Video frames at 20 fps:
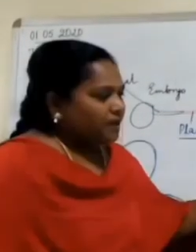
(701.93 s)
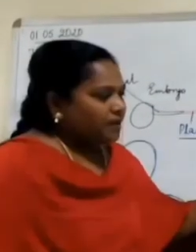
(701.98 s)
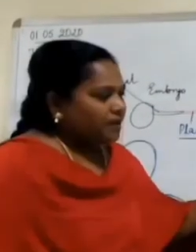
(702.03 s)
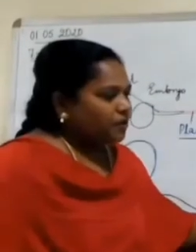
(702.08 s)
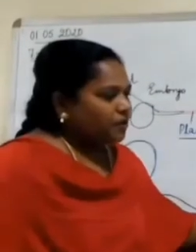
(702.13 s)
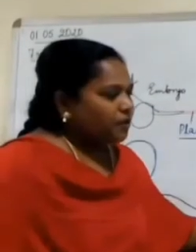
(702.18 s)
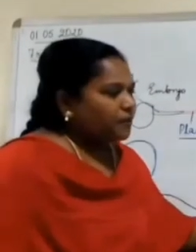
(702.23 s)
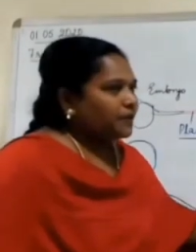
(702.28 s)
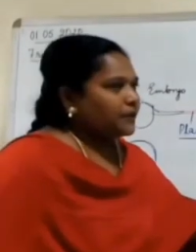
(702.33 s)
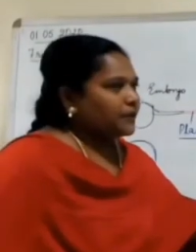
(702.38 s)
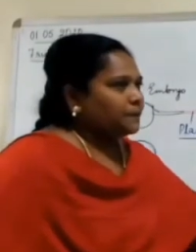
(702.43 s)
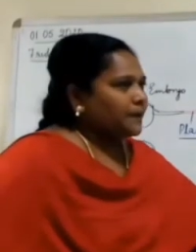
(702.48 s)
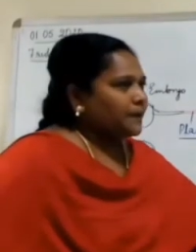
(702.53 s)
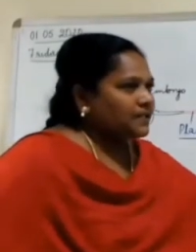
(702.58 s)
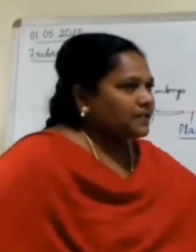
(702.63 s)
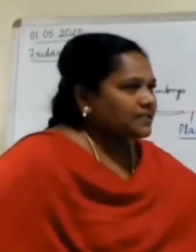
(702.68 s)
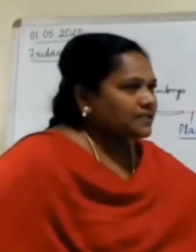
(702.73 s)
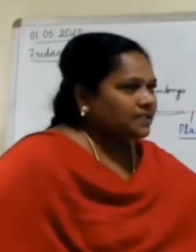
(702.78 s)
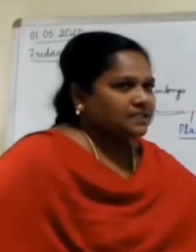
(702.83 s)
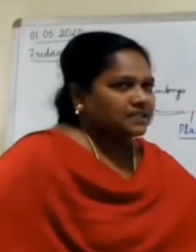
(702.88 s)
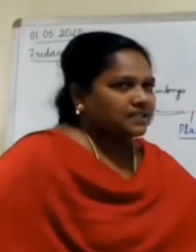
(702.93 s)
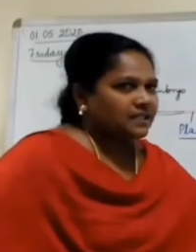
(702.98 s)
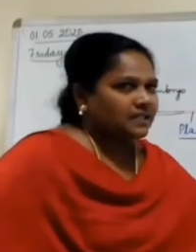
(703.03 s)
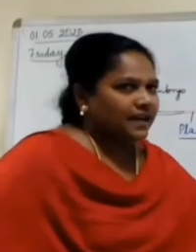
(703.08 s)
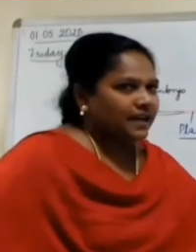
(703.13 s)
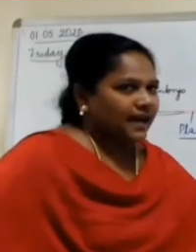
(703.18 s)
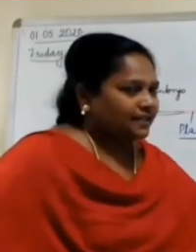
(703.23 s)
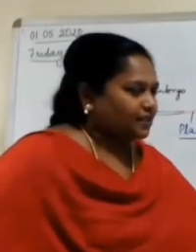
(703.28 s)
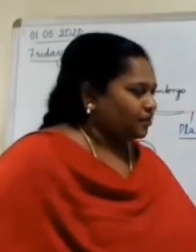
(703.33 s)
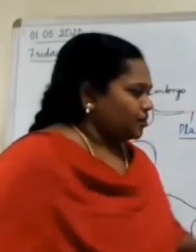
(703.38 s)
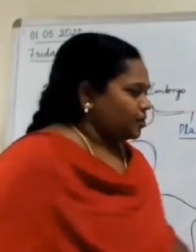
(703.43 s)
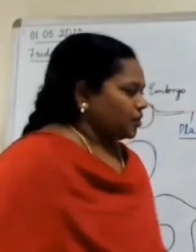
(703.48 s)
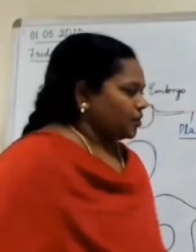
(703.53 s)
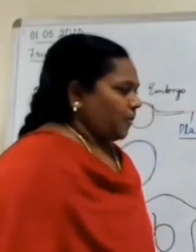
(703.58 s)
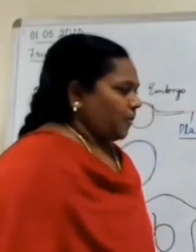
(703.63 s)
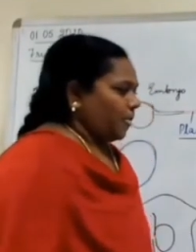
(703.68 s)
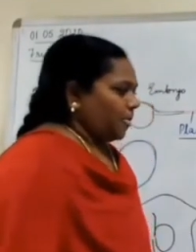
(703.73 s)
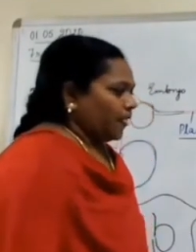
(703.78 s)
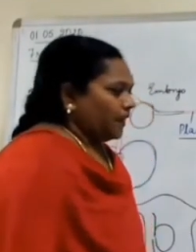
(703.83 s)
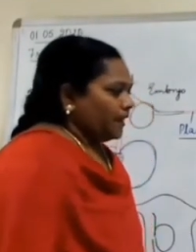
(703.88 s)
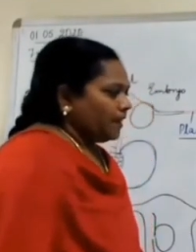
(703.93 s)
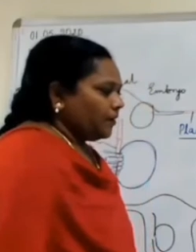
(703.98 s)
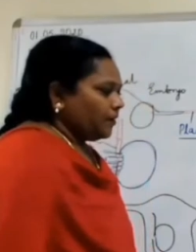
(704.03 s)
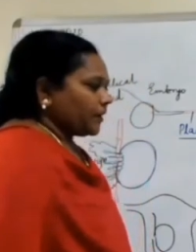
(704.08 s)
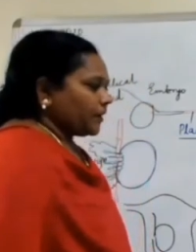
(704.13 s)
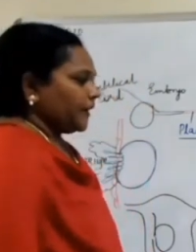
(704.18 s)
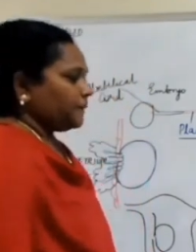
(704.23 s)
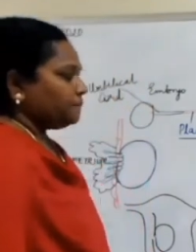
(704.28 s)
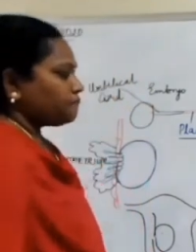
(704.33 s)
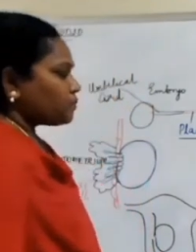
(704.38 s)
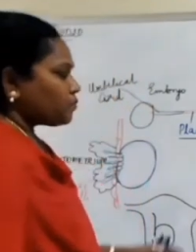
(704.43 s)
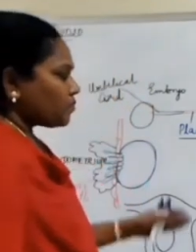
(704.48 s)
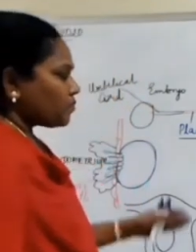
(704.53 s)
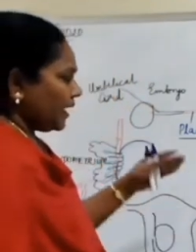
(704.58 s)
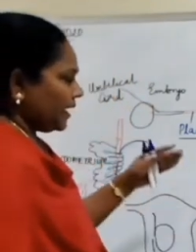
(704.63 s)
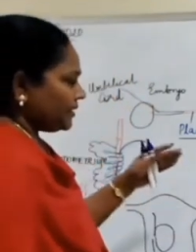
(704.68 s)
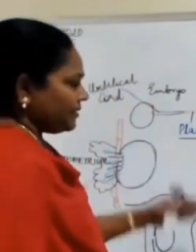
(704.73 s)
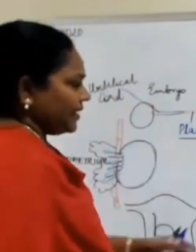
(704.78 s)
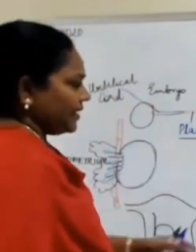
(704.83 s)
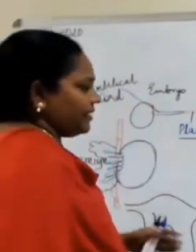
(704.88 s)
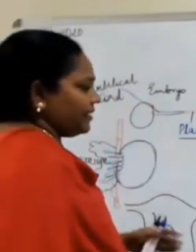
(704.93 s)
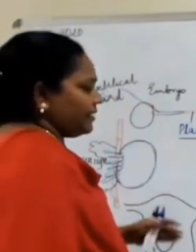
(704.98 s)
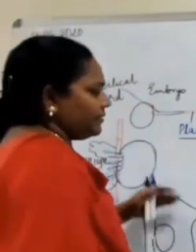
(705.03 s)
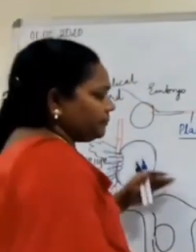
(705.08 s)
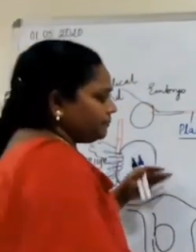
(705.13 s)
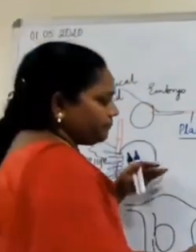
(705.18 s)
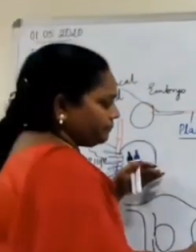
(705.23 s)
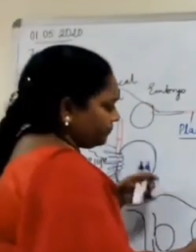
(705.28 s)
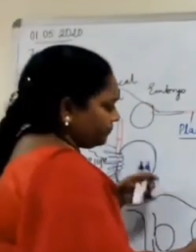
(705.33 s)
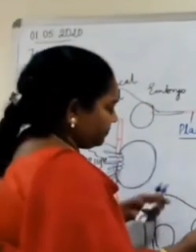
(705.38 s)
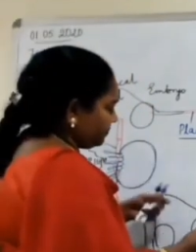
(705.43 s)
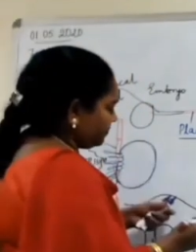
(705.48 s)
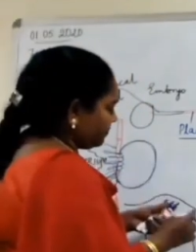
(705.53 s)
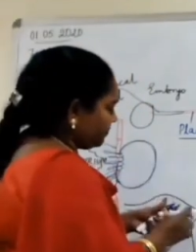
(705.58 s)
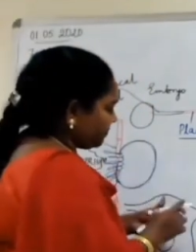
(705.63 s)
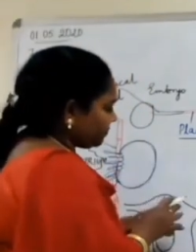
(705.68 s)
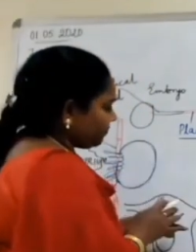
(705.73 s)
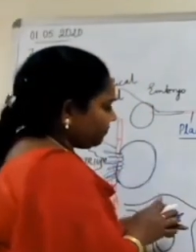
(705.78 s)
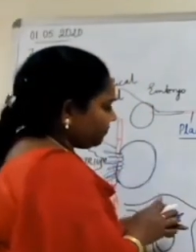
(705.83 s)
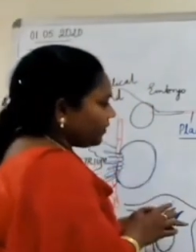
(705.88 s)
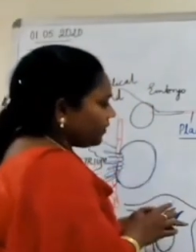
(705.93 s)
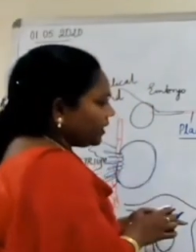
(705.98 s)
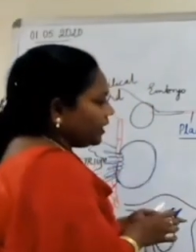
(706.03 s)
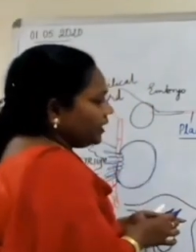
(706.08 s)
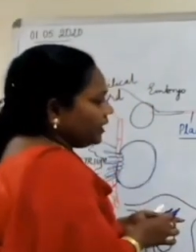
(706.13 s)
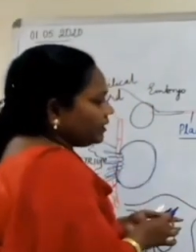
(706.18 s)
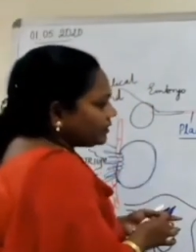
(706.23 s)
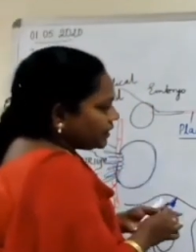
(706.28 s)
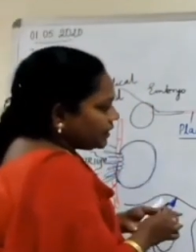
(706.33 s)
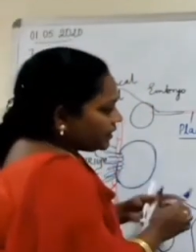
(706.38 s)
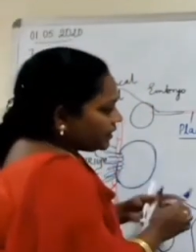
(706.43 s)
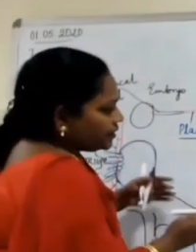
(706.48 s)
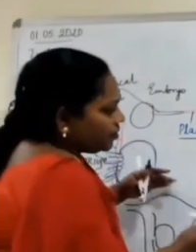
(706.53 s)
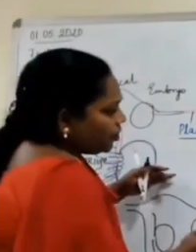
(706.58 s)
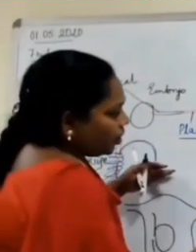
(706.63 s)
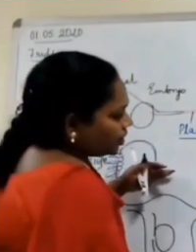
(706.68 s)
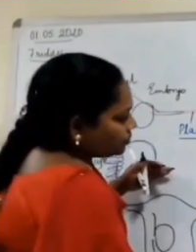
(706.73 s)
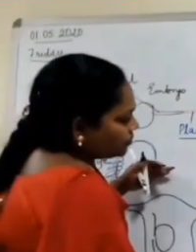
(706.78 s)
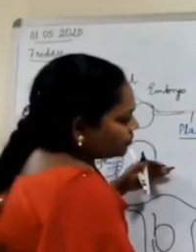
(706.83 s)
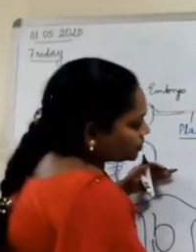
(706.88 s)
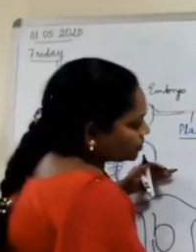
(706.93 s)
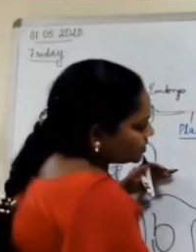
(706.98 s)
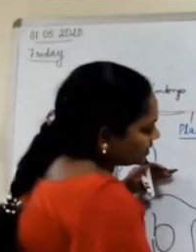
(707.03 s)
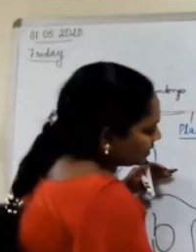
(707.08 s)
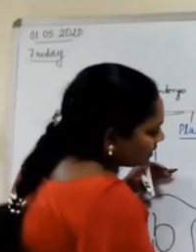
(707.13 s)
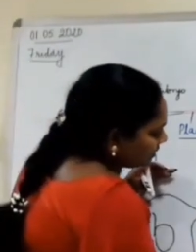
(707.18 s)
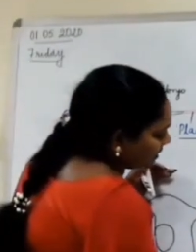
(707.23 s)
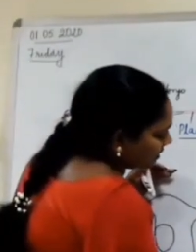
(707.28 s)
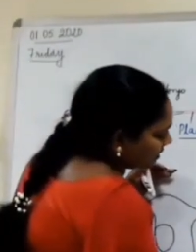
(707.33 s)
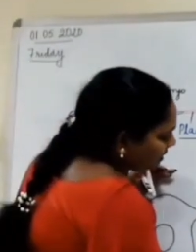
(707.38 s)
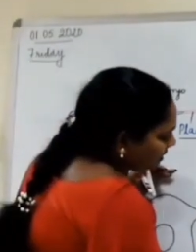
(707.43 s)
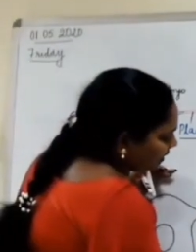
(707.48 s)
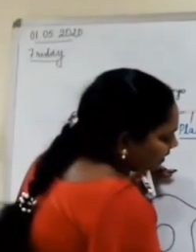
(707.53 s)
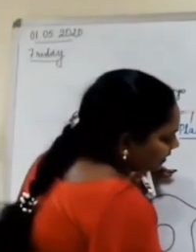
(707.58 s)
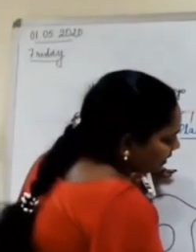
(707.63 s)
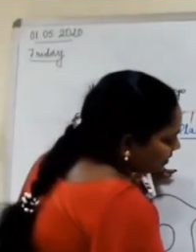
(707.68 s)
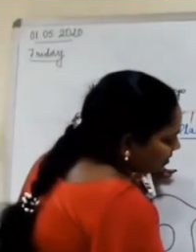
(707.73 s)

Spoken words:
Human placental lactogen. Okay, and then there are hormones secreted that is